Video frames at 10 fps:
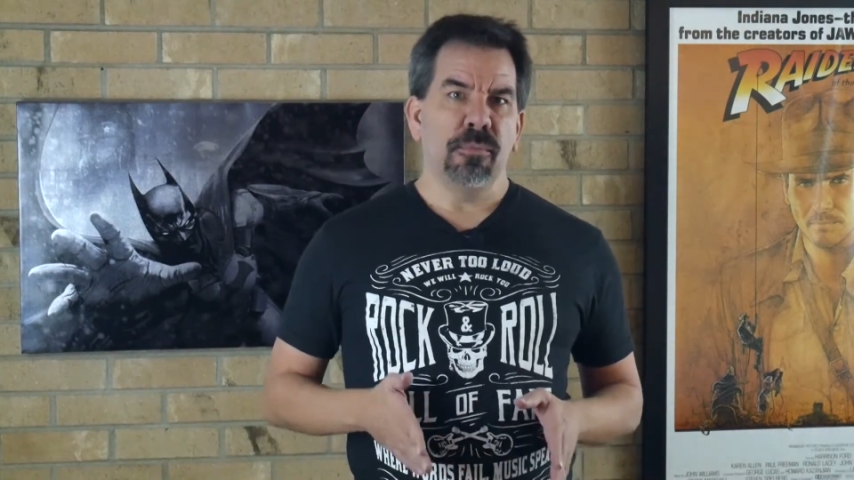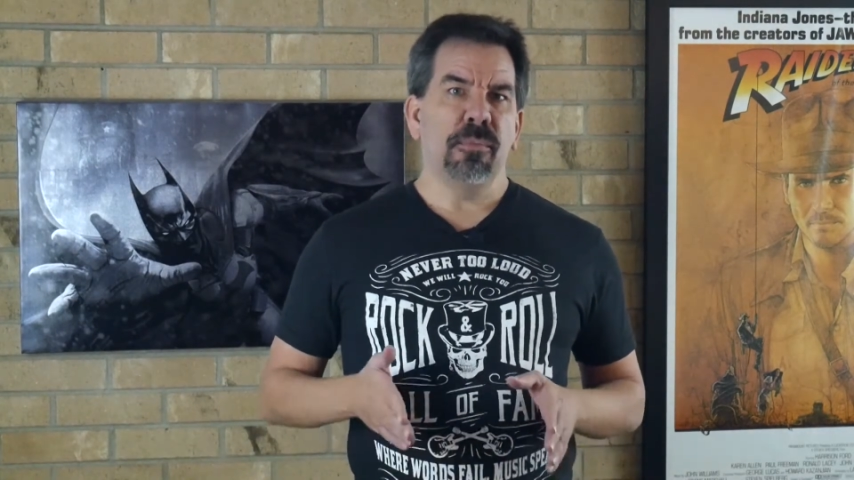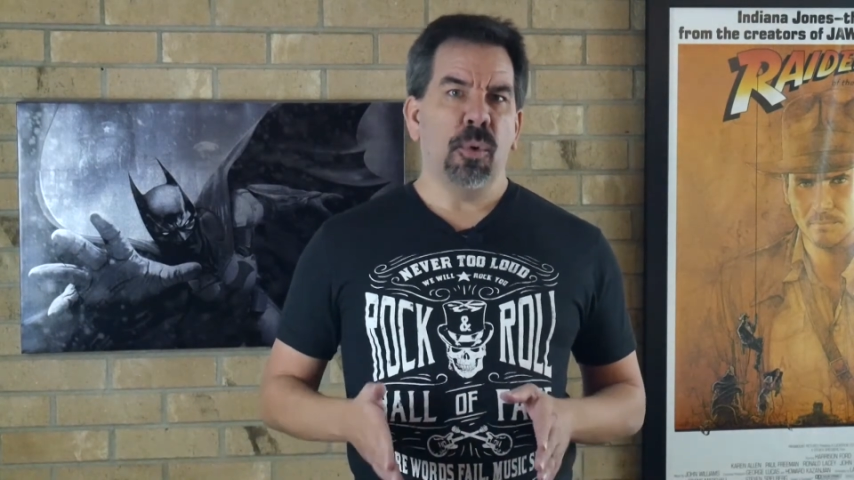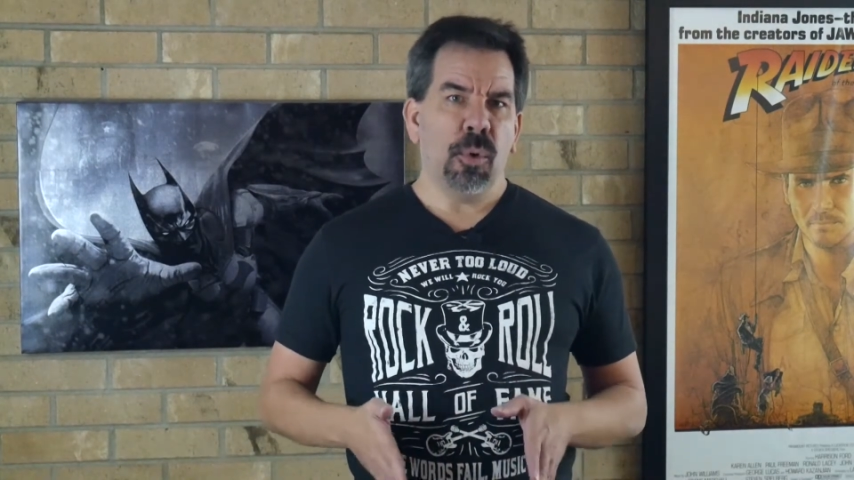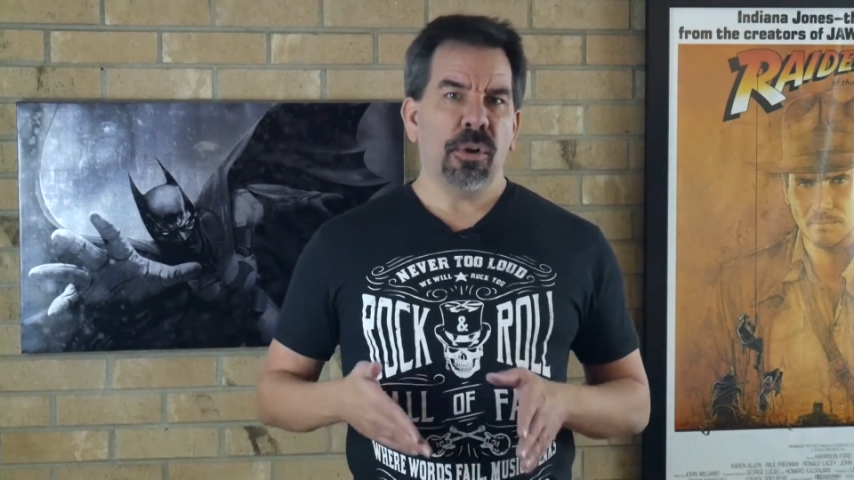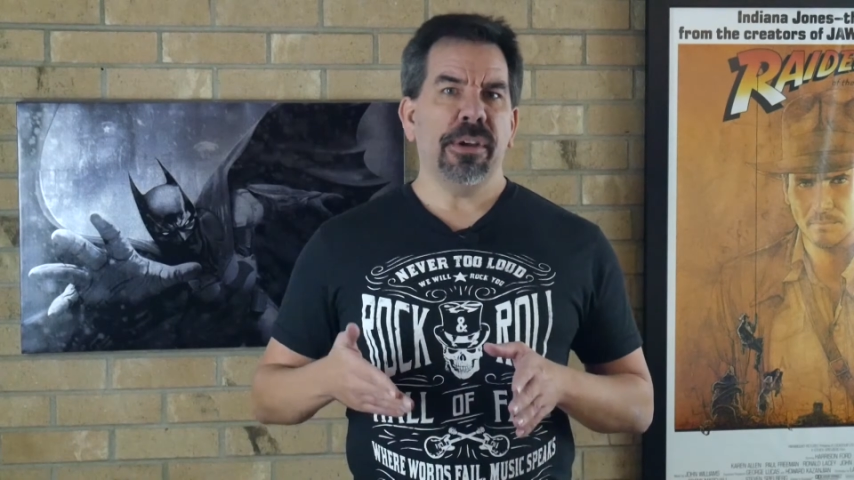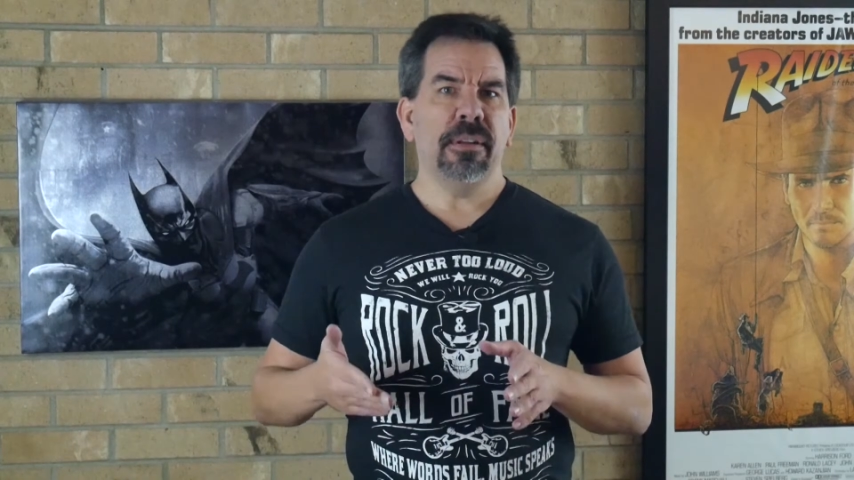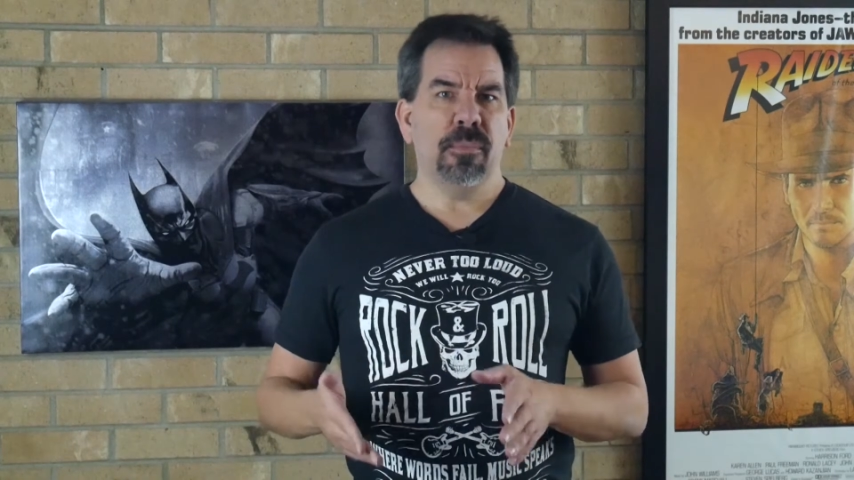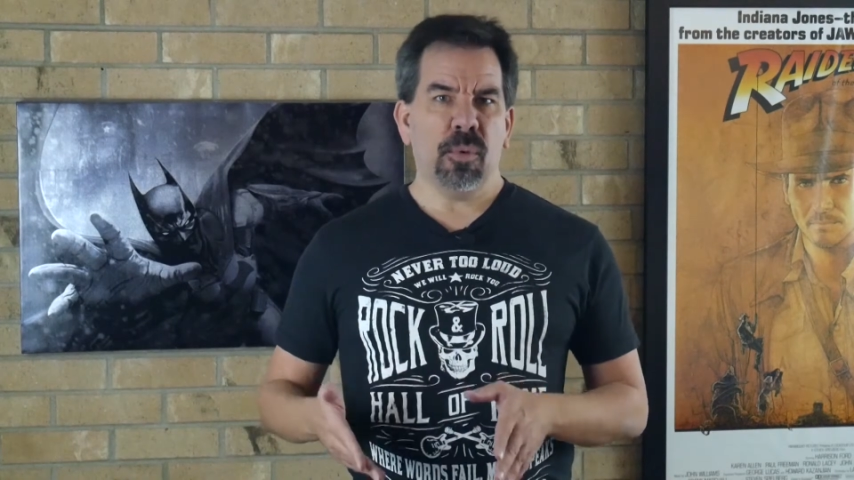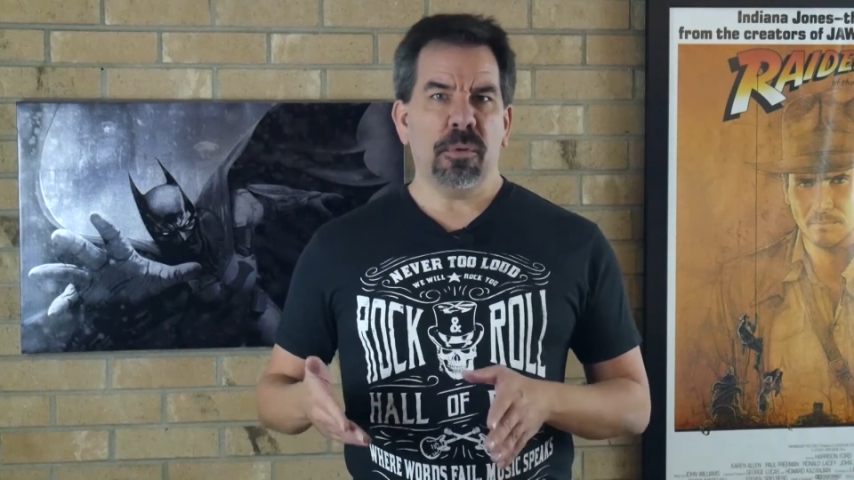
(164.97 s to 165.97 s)
more
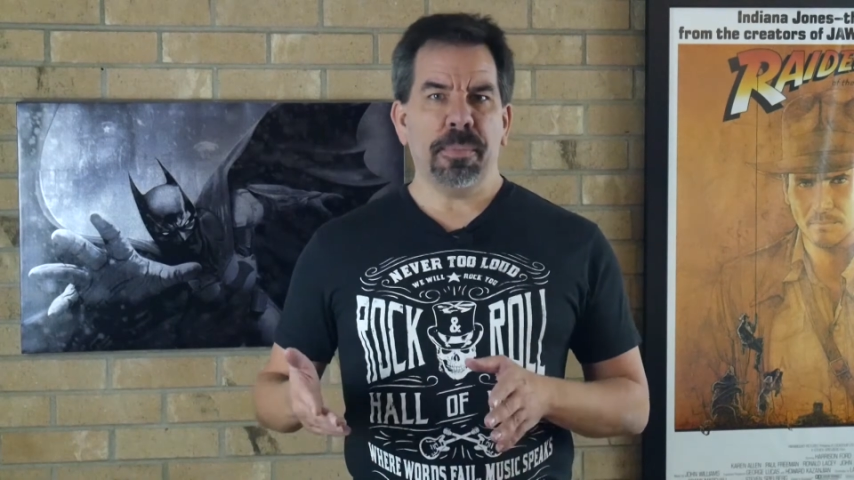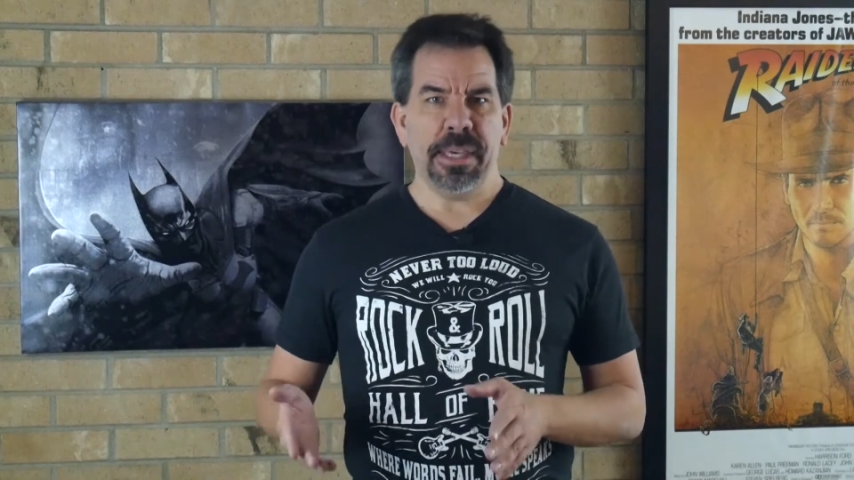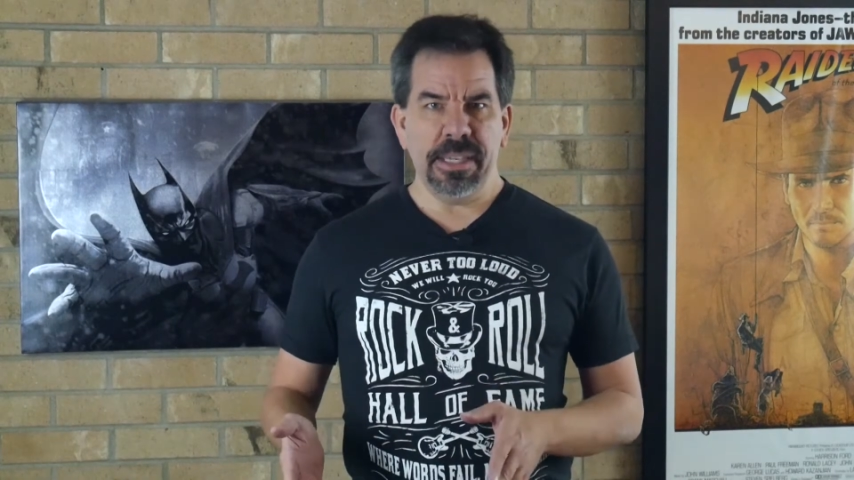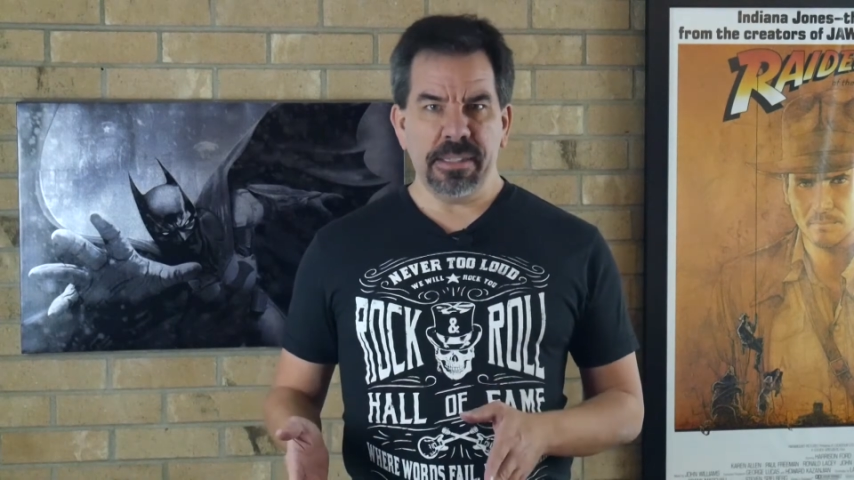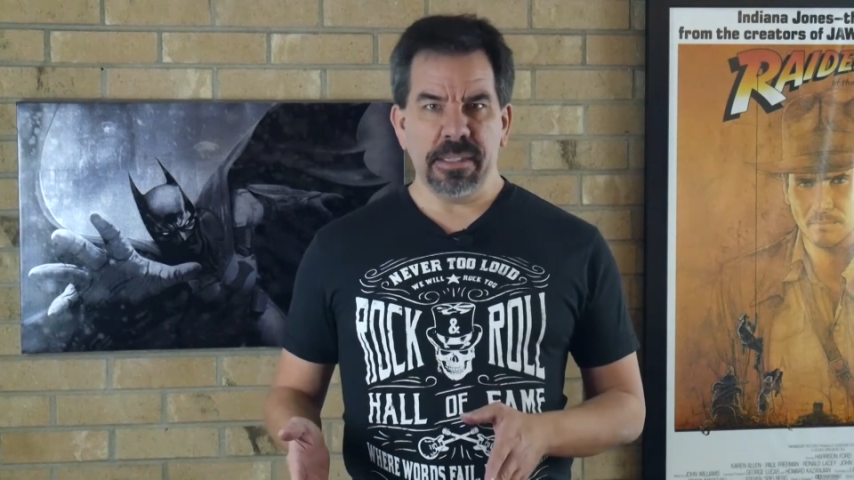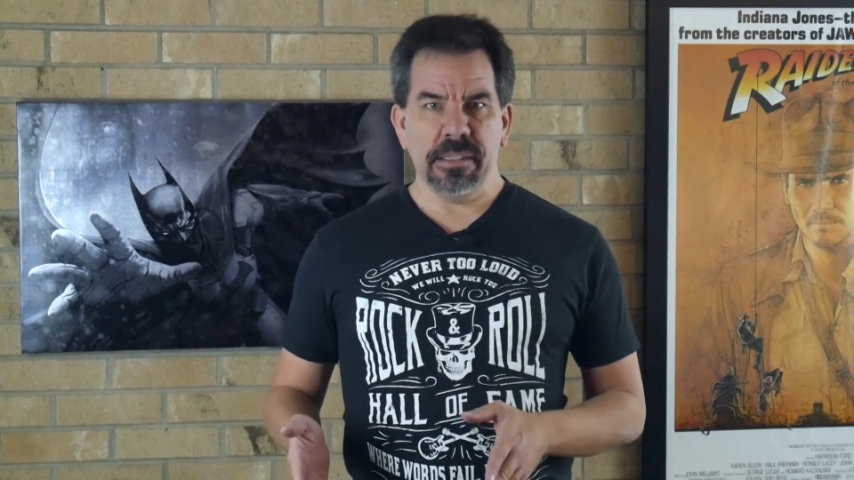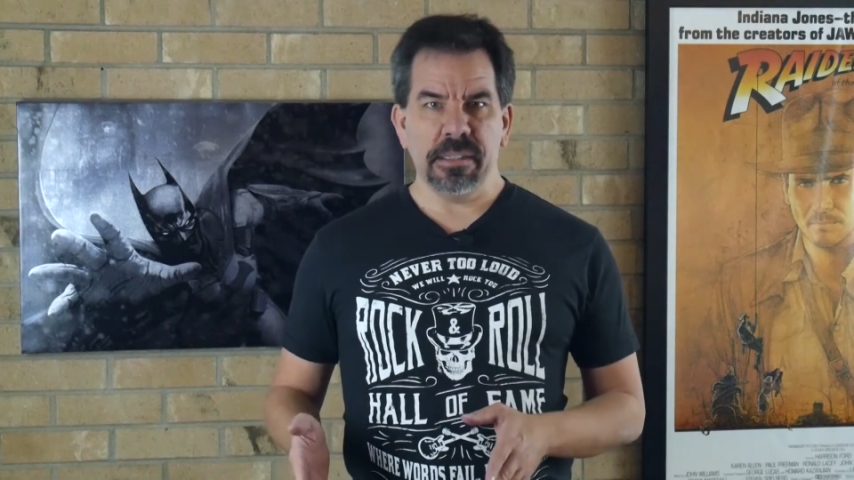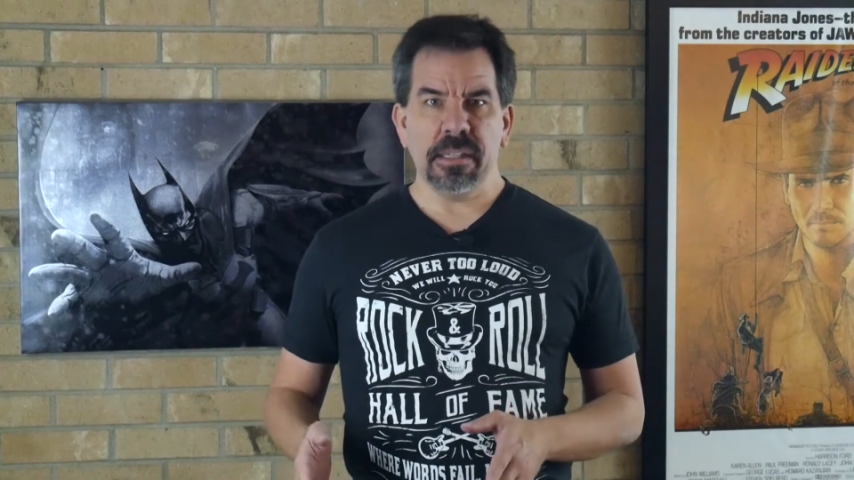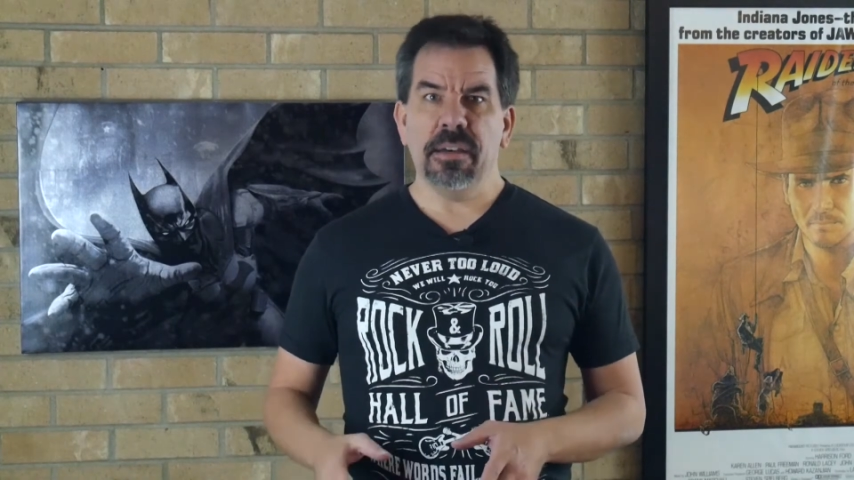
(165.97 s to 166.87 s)
and more pieces